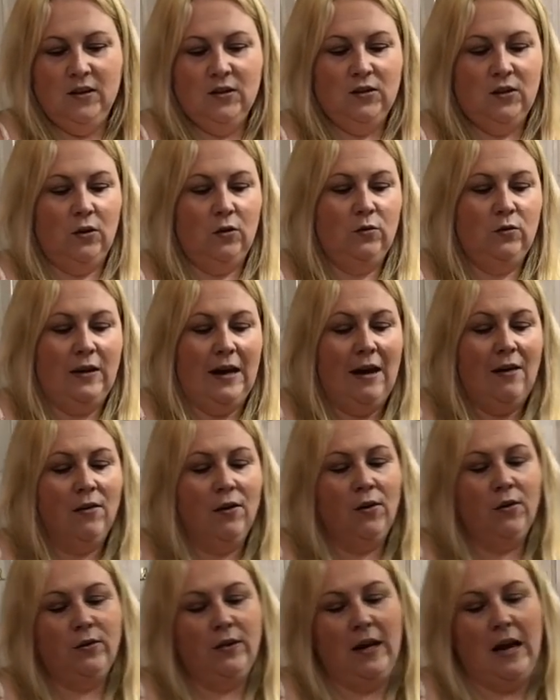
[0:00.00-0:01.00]
So
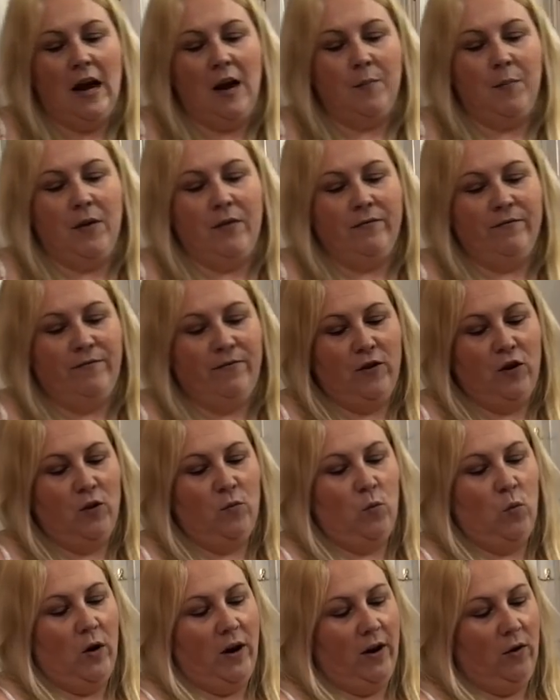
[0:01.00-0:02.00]
download the app and
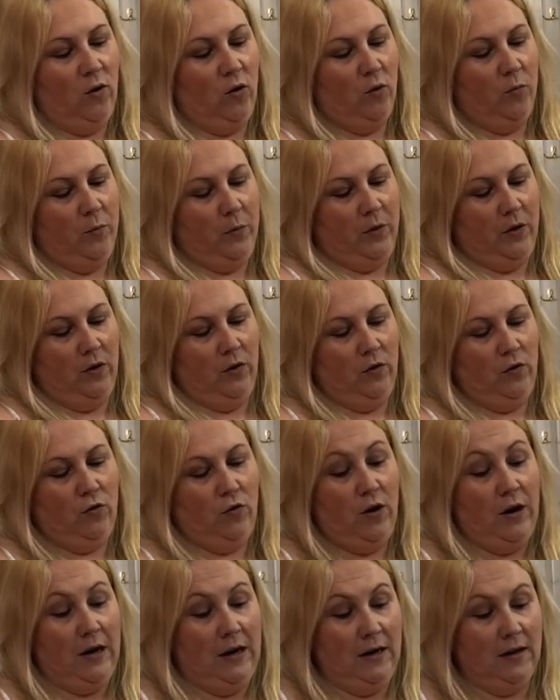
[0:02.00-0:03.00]
firmware
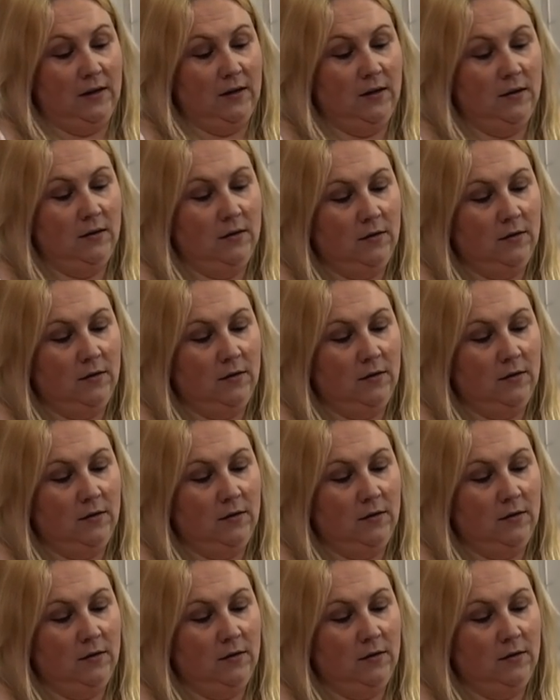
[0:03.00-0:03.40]
upgrade.